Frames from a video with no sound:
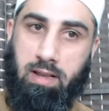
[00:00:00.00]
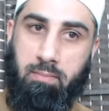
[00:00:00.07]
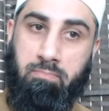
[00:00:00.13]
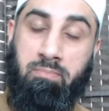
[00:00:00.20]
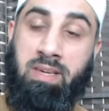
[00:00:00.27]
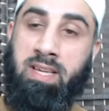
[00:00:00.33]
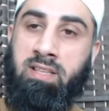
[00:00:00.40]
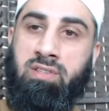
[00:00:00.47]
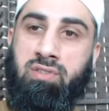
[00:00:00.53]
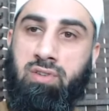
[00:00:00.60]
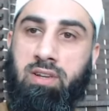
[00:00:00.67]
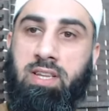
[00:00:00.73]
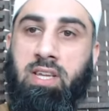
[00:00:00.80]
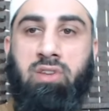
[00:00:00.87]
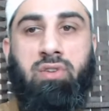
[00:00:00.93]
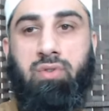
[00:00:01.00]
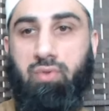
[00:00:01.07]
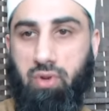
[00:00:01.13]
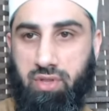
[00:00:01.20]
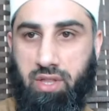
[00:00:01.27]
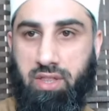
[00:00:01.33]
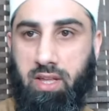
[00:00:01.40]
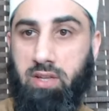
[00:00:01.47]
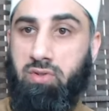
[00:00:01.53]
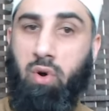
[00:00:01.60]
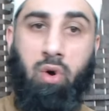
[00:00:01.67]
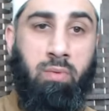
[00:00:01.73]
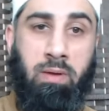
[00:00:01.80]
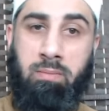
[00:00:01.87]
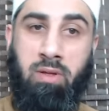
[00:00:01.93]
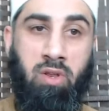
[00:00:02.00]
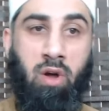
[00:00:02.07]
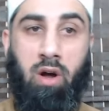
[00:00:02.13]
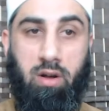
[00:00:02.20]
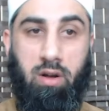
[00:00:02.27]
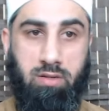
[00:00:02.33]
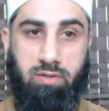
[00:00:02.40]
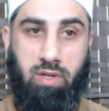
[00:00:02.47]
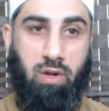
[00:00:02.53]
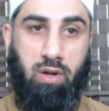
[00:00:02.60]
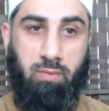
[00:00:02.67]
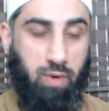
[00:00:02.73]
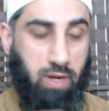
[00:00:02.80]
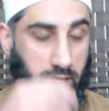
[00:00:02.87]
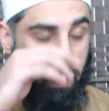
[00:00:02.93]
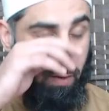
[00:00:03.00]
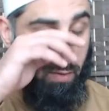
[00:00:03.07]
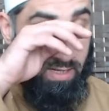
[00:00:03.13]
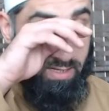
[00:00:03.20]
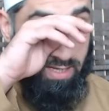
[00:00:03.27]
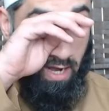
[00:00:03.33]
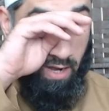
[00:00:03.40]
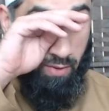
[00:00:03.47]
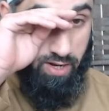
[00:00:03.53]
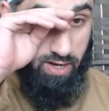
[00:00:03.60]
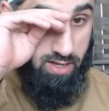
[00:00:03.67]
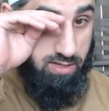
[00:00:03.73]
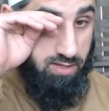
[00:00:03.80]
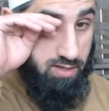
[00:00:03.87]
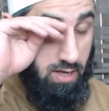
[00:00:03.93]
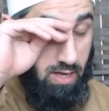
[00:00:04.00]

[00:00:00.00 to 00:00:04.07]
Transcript: means to lead to other things, or maybe not. So it could be, let's see how it works.